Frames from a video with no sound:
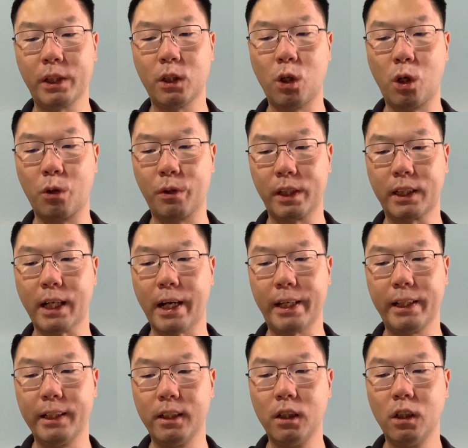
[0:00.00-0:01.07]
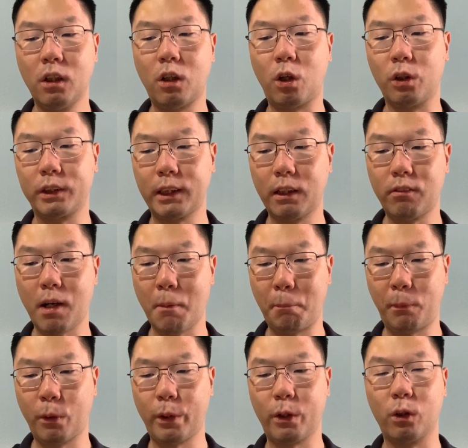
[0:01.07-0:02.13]
or retired or
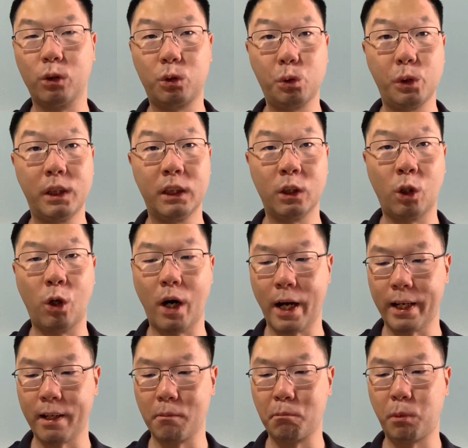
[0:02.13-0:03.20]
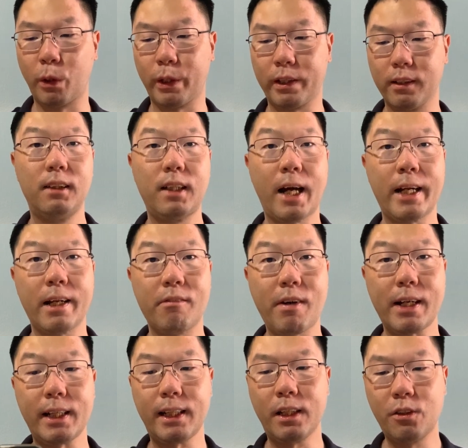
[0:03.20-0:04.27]
self-employed or student or unemployed. And I
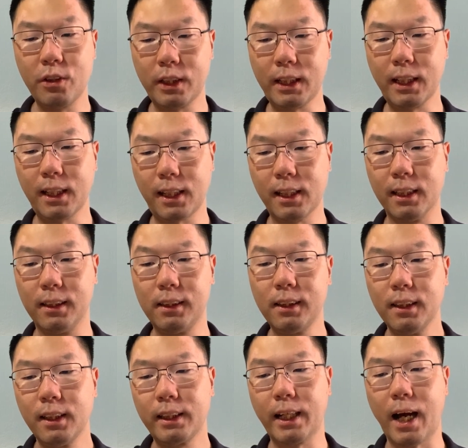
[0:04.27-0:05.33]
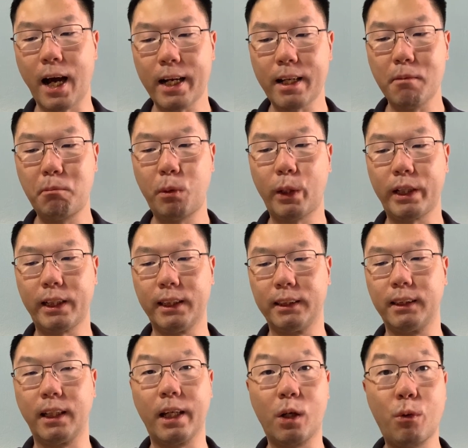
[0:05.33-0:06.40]
find it interesting here that unemployed is
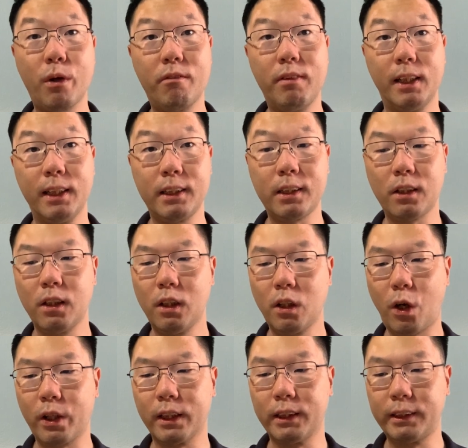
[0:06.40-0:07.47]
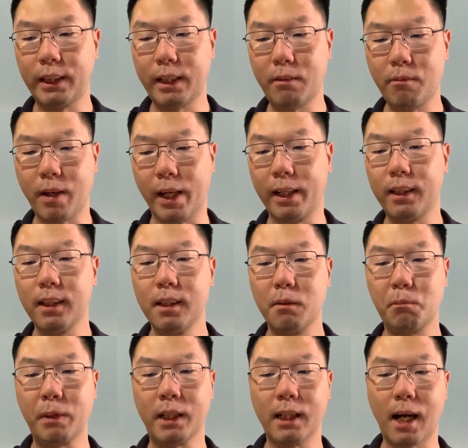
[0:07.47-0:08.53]
equivalent or the same as
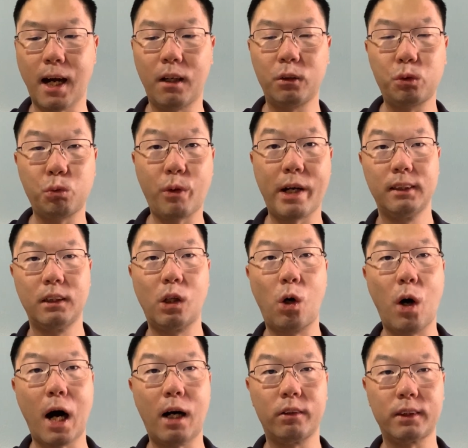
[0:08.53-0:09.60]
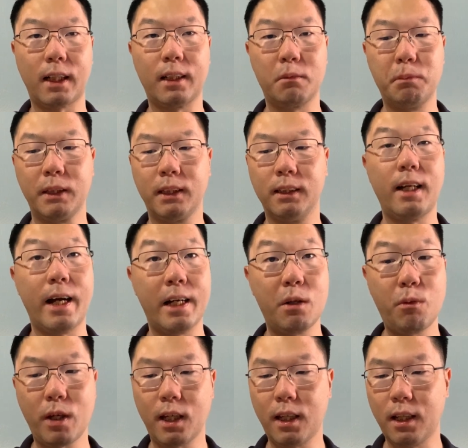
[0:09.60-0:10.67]
being a housewife or house husband.
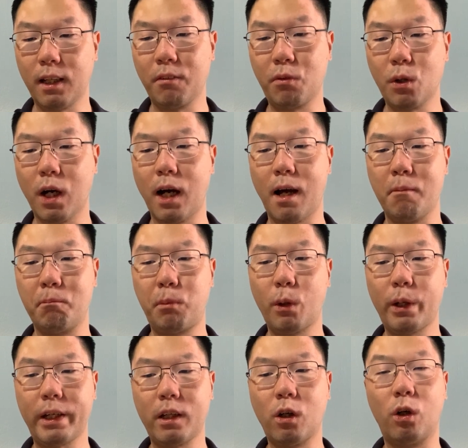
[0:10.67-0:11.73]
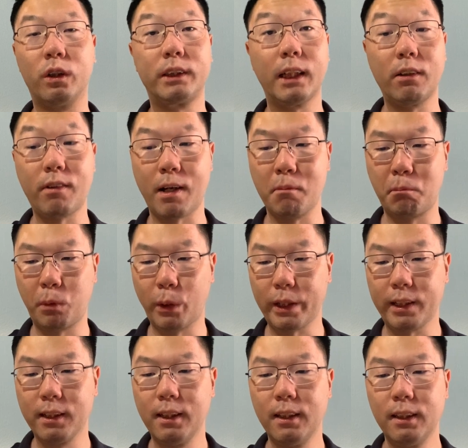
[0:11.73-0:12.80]
Anyway, if you are employed or self-employed,
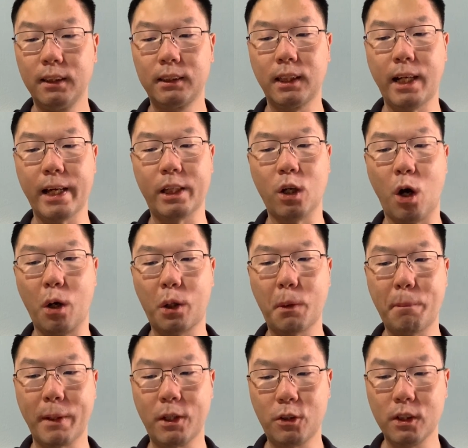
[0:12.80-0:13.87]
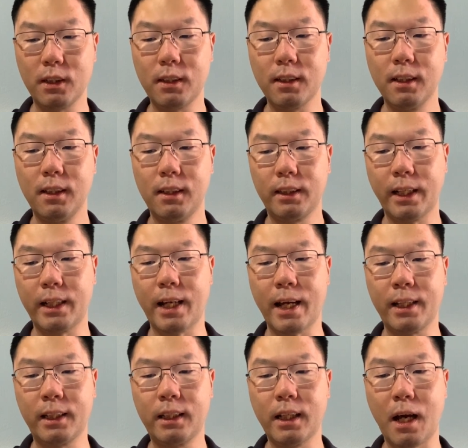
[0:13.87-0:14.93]
select your occupation, then
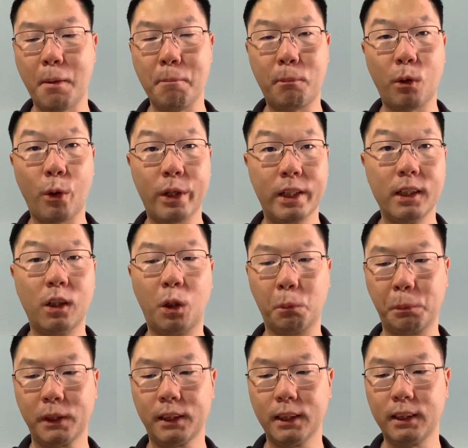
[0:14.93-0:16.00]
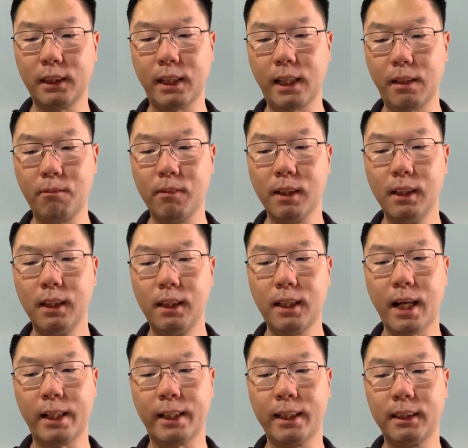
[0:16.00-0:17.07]
enter employer or business name,
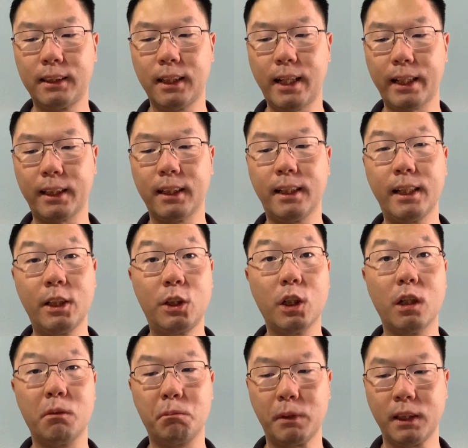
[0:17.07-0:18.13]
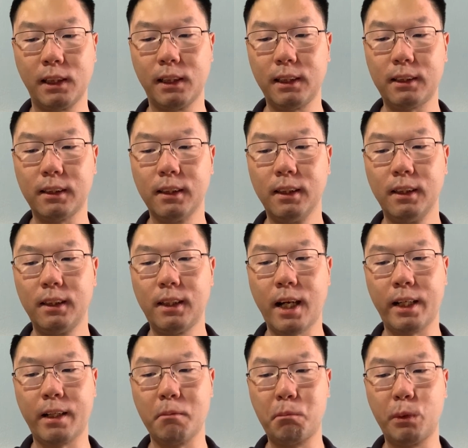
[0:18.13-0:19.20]
and then select the nature of business,
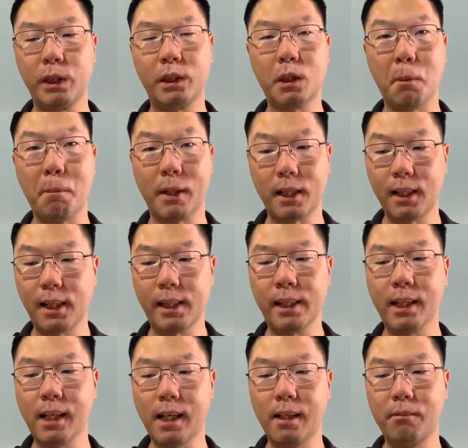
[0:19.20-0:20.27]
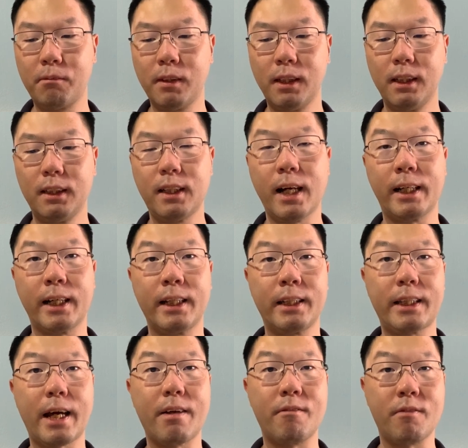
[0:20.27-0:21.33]
and then put in your monthly income, and then
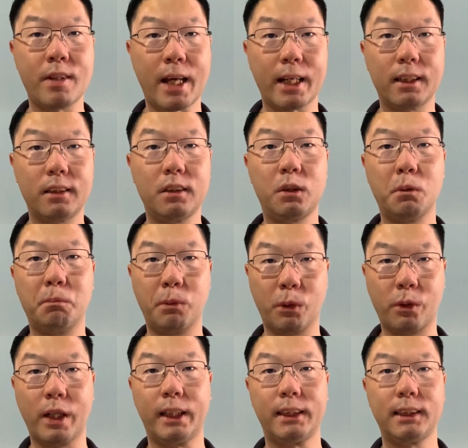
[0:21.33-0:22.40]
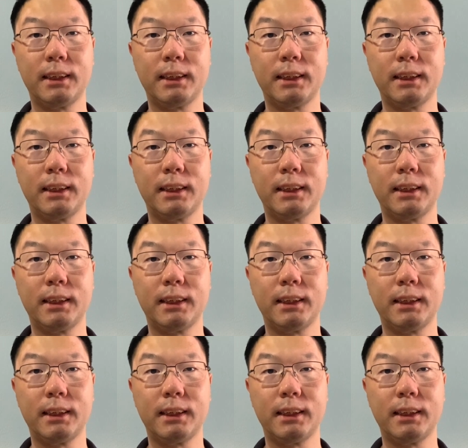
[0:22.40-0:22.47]
tap next to progress.